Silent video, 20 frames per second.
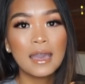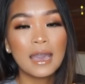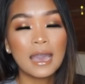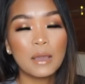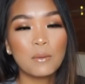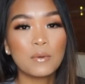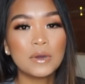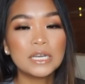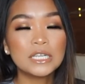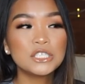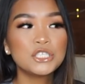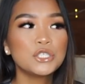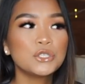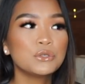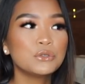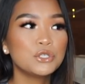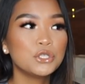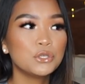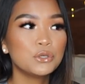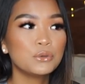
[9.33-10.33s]
I wanted
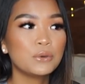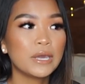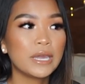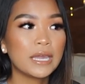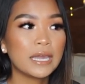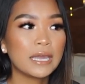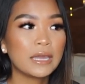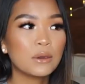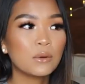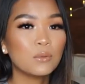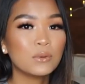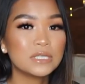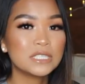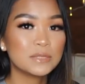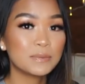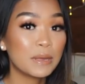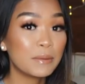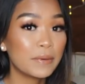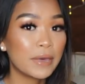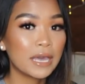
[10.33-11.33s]
to do a what's
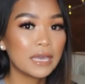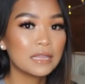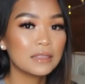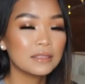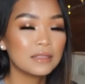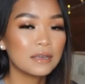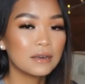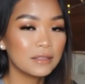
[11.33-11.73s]
in my bag